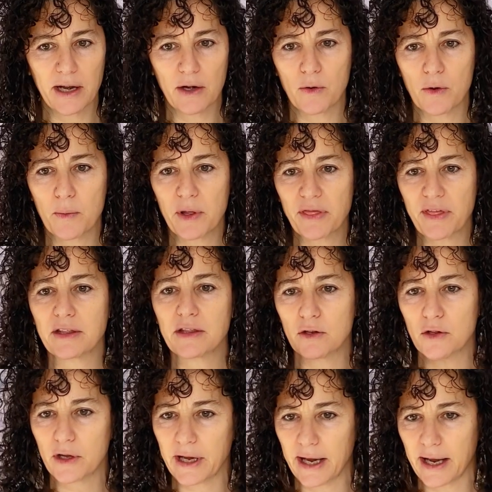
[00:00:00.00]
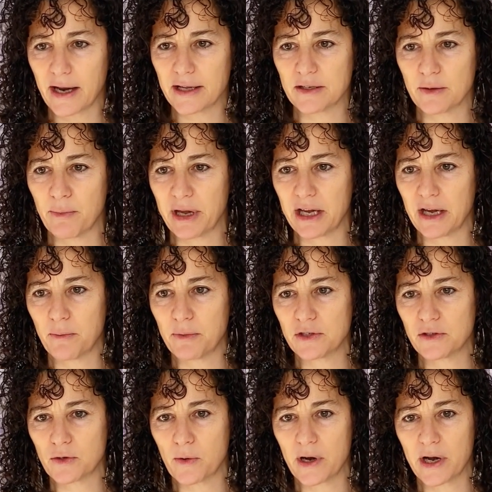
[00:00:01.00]
Or we think they're looking at us and making up a
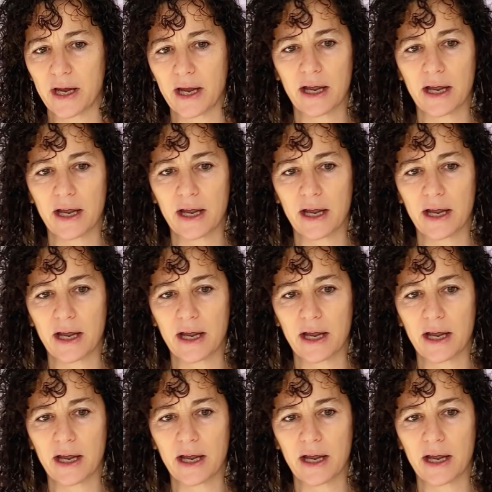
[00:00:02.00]
story.